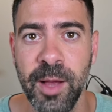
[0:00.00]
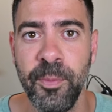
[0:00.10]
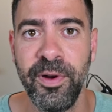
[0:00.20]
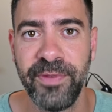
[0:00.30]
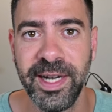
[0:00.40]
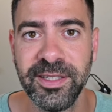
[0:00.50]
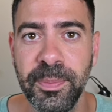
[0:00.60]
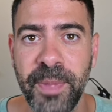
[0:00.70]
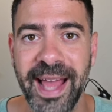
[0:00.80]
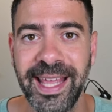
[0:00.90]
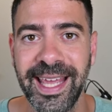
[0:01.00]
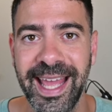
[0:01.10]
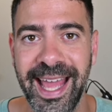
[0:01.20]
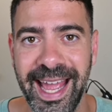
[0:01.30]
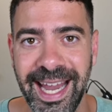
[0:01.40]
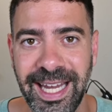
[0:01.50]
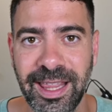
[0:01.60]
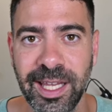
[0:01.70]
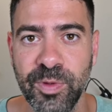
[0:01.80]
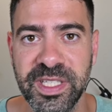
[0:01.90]
prefer to pack
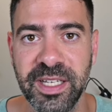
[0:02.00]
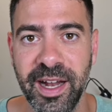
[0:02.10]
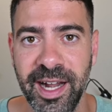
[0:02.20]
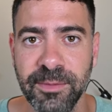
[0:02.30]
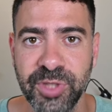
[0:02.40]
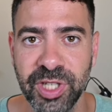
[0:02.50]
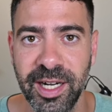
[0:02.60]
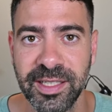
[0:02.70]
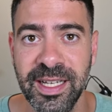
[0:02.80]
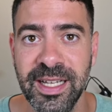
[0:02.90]
anything within a Helm chart.